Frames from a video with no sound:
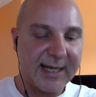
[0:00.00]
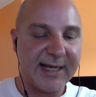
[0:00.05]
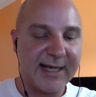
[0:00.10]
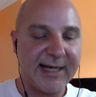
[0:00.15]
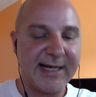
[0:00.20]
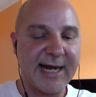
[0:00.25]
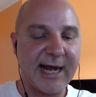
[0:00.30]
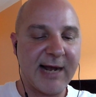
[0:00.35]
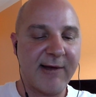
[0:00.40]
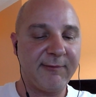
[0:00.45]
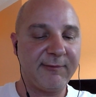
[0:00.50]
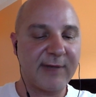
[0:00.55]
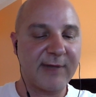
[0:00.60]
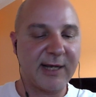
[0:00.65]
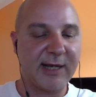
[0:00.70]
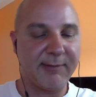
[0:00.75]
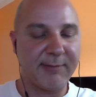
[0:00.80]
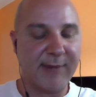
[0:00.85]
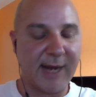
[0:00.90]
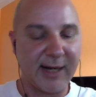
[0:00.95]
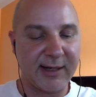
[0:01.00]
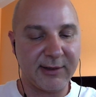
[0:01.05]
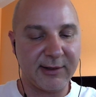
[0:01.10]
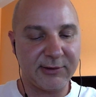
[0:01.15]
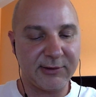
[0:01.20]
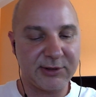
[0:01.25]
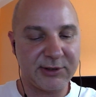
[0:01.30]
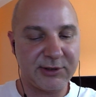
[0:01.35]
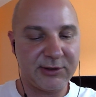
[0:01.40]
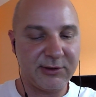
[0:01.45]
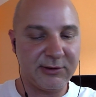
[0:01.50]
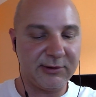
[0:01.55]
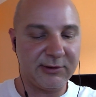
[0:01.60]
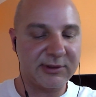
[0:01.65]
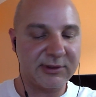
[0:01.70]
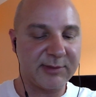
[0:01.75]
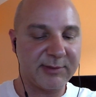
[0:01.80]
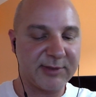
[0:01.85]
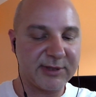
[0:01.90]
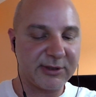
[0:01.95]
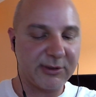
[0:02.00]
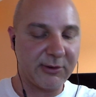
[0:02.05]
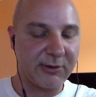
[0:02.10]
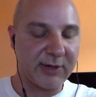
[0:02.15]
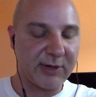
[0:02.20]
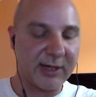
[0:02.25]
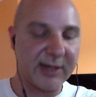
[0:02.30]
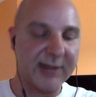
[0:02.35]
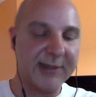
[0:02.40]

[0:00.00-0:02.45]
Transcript: and now I'm flying back out to Muskoka.